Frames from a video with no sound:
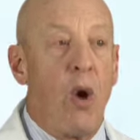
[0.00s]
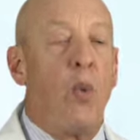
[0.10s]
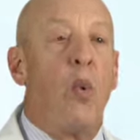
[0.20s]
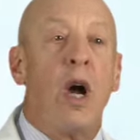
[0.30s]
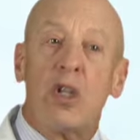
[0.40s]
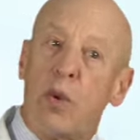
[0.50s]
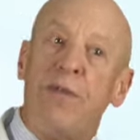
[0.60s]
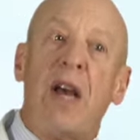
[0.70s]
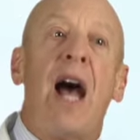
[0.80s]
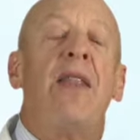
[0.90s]
Once
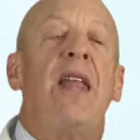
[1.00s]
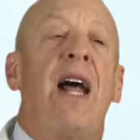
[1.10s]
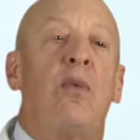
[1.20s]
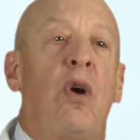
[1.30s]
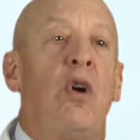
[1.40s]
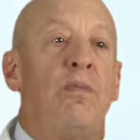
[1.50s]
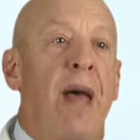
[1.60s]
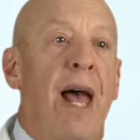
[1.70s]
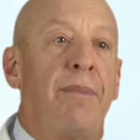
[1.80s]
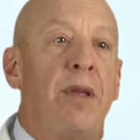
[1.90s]
we've gotten that
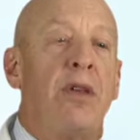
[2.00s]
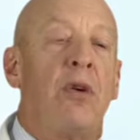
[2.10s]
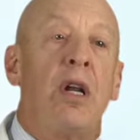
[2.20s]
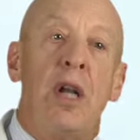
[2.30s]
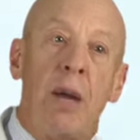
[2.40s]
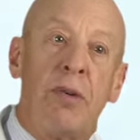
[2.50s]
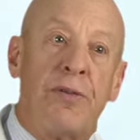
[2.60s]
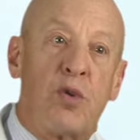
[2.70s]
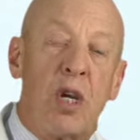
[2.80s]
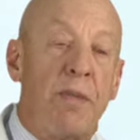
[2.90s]
roadmap, there are a number
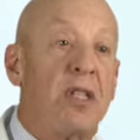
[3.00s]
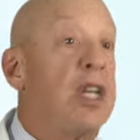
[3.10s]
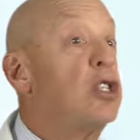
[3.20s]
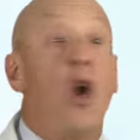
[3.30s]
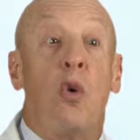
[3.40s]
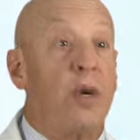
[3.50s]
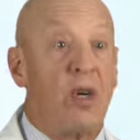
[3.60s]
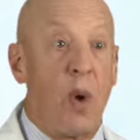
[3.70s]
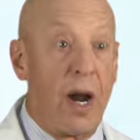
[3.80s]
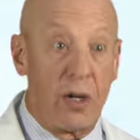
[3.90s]
of treatments that don't
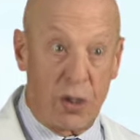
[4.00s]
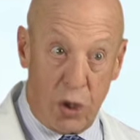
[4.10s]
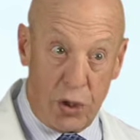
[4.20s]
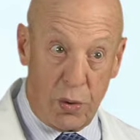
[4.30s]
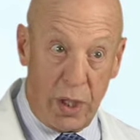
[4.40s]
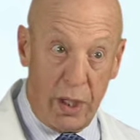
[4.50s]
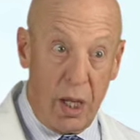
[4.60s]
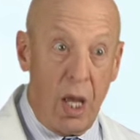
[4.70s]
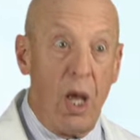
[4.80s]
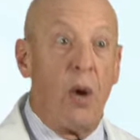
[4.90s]
require surgery.
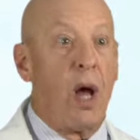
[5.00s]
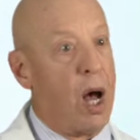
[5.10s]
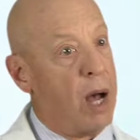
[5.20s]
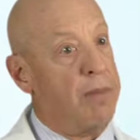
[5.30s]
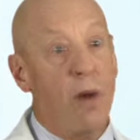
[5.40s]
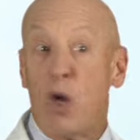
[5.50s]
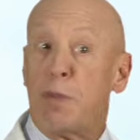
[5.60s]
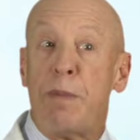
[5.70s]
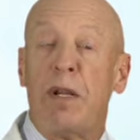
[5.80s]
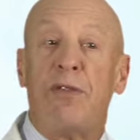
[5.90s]
Most
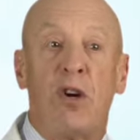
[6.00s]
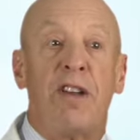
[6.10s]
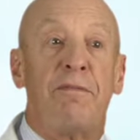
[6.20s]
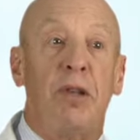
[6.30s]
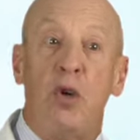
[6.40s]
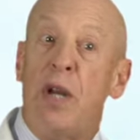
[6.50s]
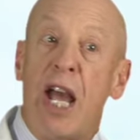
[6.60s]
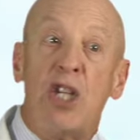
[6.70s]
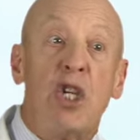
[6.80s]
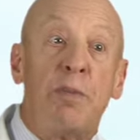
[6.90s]
people have heard of balloon
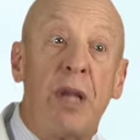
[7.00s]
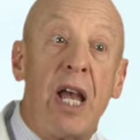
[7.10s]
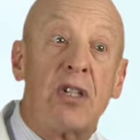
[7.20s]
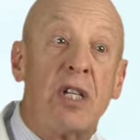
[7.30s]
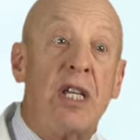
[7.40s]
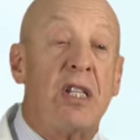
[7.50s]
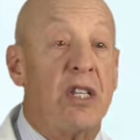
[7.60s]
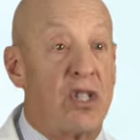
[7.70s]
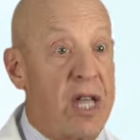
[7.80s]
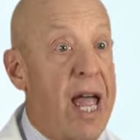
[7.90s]
angioplasties
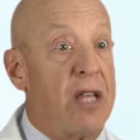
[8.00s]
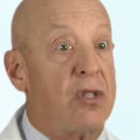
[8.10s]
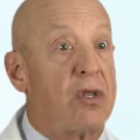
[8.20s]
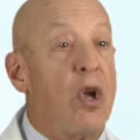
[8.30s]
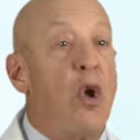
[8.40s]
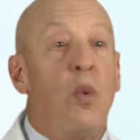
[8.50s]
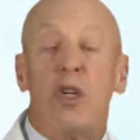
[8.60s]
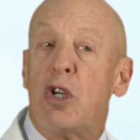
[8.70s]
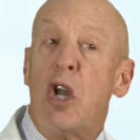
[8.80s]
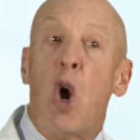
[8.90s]
and stents,
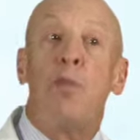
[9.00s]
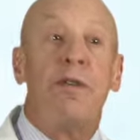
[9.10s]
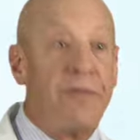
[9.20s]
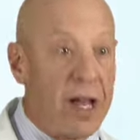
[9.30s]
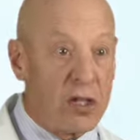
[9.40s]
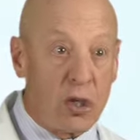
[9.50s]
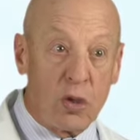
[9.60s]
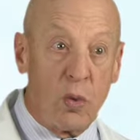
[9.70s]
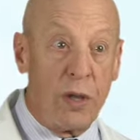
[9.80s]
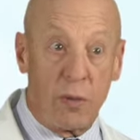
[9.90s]
which can open
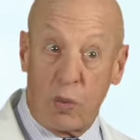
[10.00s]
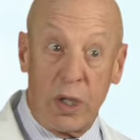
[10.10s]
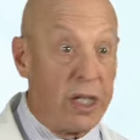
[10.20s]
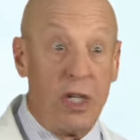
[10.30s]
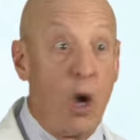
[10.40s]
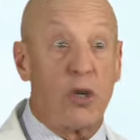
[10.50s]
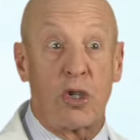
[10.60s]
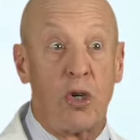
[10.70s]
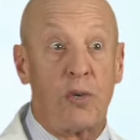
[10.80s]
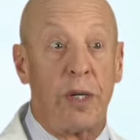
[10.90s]
vessels with really no
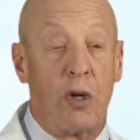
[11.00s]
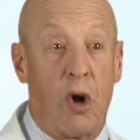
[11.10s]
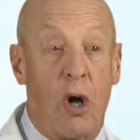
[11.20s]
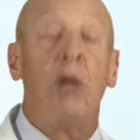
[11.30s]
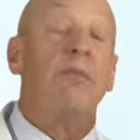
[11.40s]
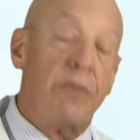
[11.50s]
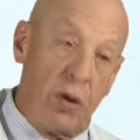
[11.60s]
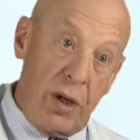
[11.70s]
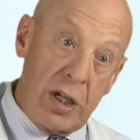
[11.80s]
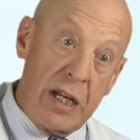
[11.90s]
surgery at all.
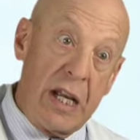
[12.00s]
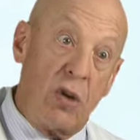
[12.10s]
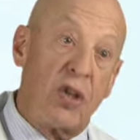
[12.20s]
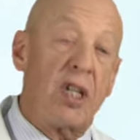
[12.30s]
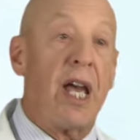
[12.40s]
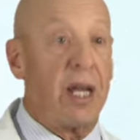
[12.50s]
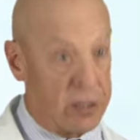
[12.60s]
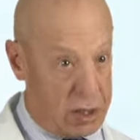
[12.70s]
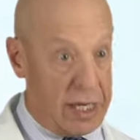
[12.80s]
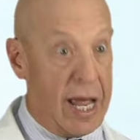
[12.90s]
There is a needle
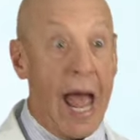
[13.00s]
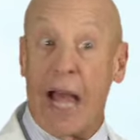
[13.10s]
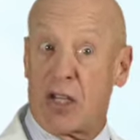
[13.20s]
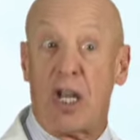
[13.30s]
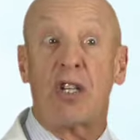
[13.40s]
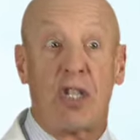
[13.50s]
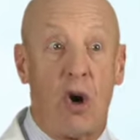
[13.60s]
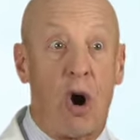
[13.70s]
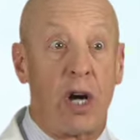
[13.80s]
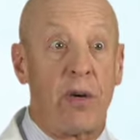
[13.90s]
stick to access the
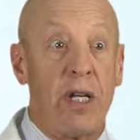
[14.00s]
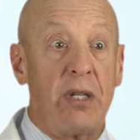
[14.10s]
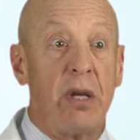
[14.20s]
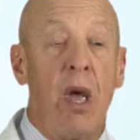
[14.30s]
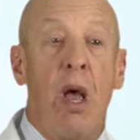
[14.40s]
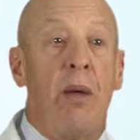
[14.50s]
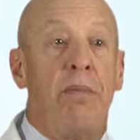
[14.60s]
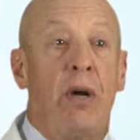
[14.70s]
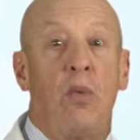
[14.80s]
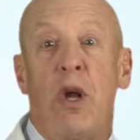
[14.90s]
arteries,
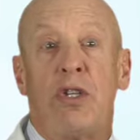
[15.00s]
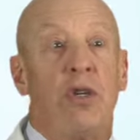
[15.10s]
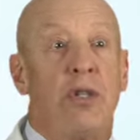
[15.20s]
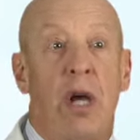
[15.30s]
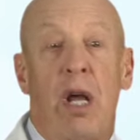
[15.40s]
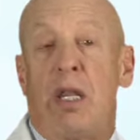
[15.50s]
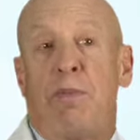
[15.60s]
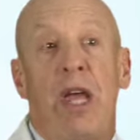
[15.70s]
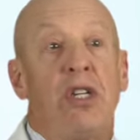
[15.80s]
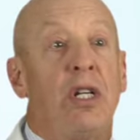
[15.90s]
but once you're done, the
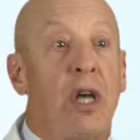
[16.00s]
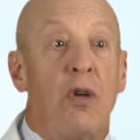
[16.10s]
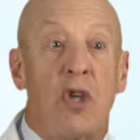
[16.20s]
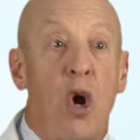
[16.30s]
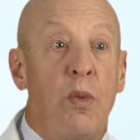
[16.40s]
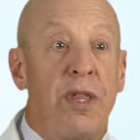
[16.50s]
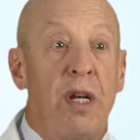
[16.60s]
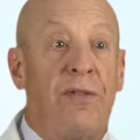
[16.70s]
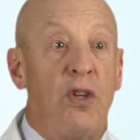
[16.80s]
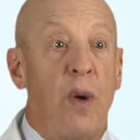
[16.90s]
patient goes home
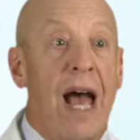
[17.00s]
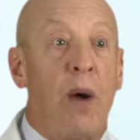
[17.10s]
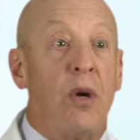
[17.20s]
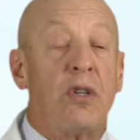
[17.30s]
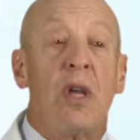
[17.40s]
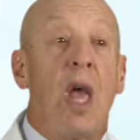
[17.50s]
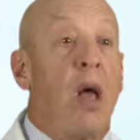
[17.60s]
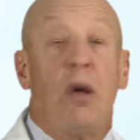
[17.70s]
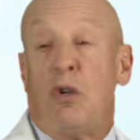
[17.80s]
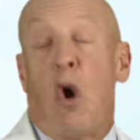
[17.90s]
within a few hours,
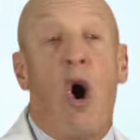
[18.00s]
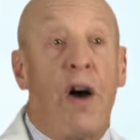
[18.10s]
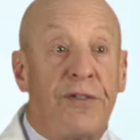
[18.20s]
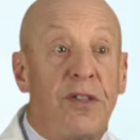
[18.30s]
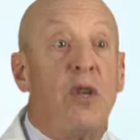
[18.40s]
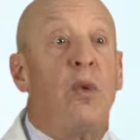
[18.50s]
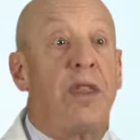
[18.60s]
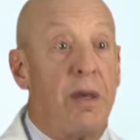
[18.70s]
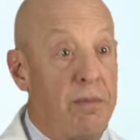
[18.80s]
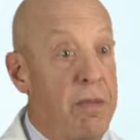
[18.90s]
often
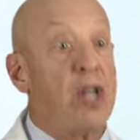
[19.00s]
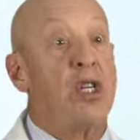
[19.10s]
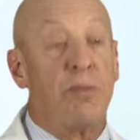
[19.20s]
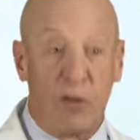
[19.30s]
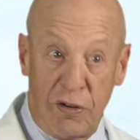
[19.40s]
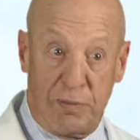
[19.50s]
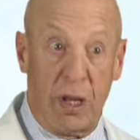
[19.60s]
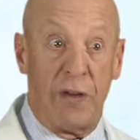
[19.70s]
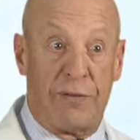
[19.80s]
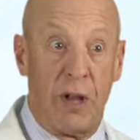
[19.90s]
with much improved
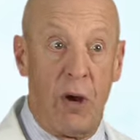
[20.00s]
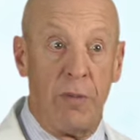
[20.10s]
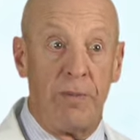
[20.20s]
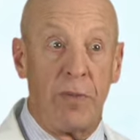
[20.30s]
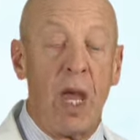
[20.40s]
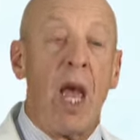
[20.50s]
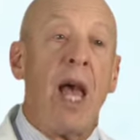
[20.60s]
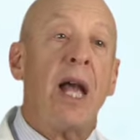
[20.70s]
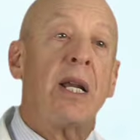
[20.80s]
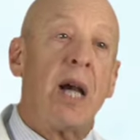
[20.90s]
blood flow.
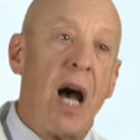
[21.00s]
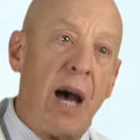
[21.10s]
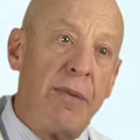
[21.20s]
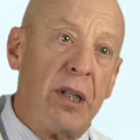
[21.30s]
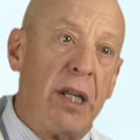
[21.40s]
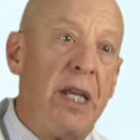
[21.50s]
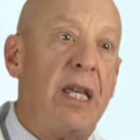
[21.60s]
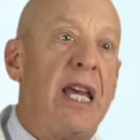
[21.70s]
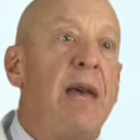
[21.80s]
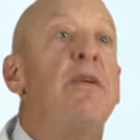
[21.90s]
And commonly,
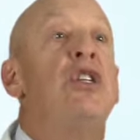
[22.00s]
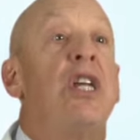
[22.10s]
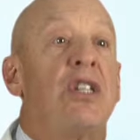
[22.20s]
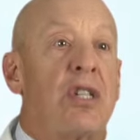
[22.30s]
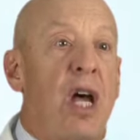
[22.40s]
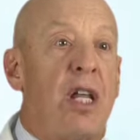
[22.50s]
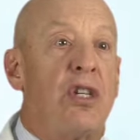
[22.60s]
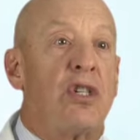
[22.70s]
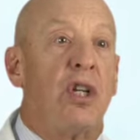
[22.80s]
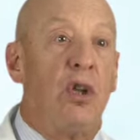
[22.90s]
the imaging
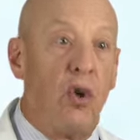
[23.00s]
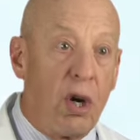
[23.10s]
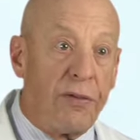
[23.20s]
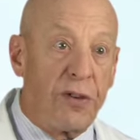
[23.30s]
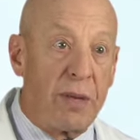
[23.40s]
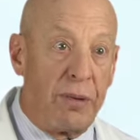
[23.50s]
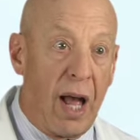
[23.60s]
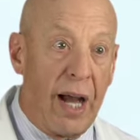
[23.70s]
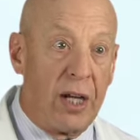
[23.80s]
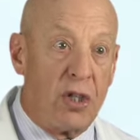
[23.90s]
studies to look for the
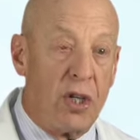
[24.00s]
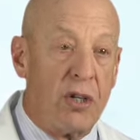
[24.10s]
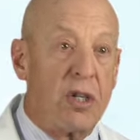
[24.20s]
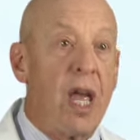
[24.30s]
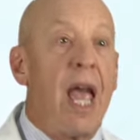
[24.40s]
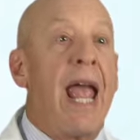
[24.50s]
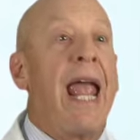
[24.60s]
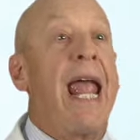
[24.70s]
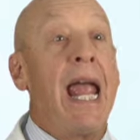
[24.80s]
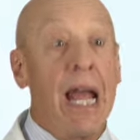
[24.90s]
blockages
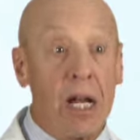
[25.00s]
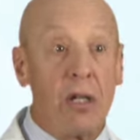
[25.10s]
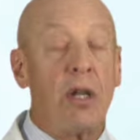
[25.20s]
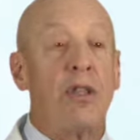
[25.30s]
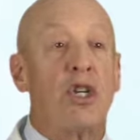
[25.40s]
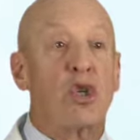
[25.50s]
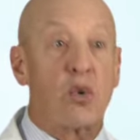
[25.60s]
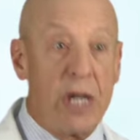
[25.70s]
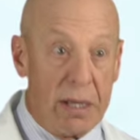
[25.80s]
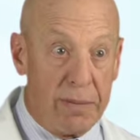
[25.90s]
and the
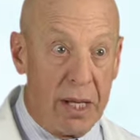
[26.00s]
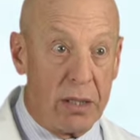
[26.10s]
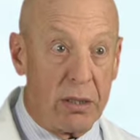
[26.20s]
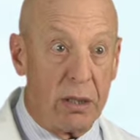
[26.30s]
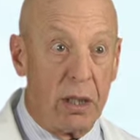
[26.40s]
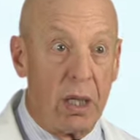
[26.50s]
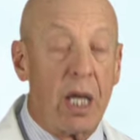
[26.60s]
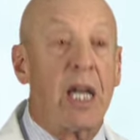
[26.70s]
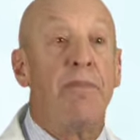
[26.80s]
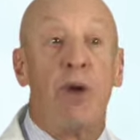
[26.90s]
treatment
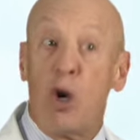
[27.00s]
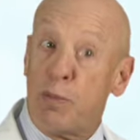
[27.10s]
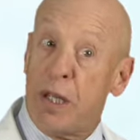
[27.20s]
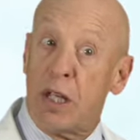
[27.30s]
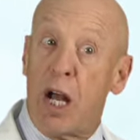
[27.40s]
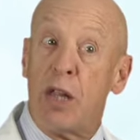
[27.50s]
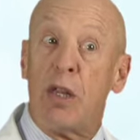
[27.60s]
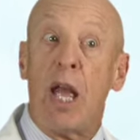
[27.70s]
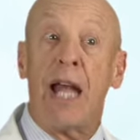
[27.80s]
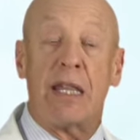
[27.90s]
can both be
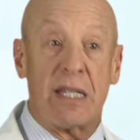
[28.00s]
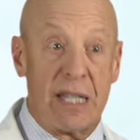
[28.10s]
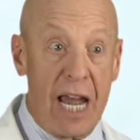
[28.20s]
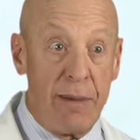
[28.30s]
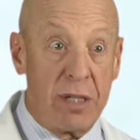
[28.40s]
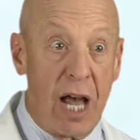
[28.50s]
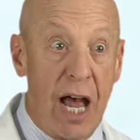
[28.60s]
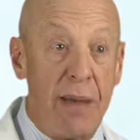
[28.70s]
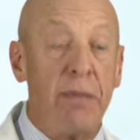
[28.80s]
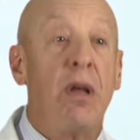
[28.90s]
done at the same
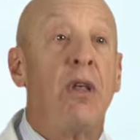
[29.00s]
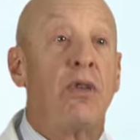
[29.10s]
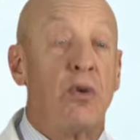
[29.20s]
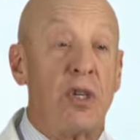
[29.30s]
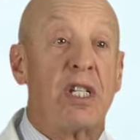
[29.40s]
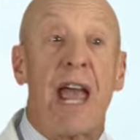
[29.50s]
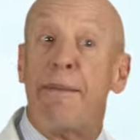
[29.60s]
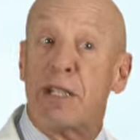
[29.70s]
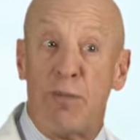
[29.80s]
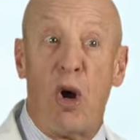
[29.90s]
time through the
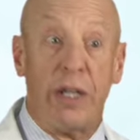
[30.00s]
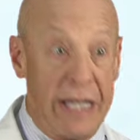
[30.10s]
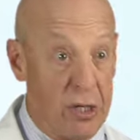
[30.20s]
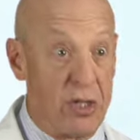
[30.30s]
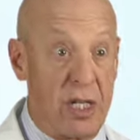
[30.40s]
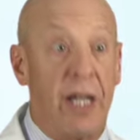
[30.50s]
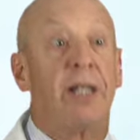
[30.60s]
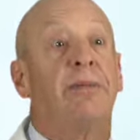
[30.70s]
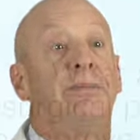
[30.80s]
same small needle stick.